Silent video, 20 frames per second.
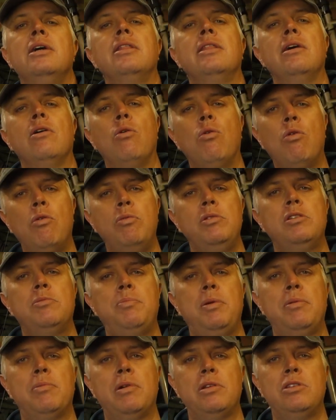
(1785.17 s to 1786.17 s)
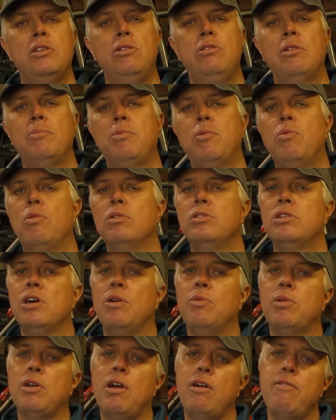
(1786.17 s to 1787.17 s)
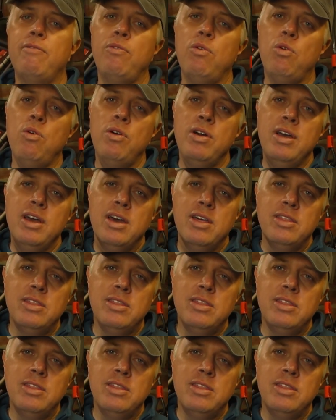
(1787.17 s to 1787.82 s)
They'll always be my two number ones I will go for